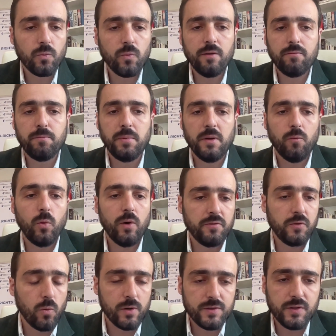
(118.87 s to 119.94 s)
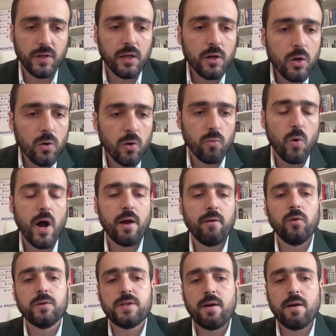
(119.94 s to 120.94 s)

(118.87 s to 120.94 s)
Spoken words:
We're seeing new arrivals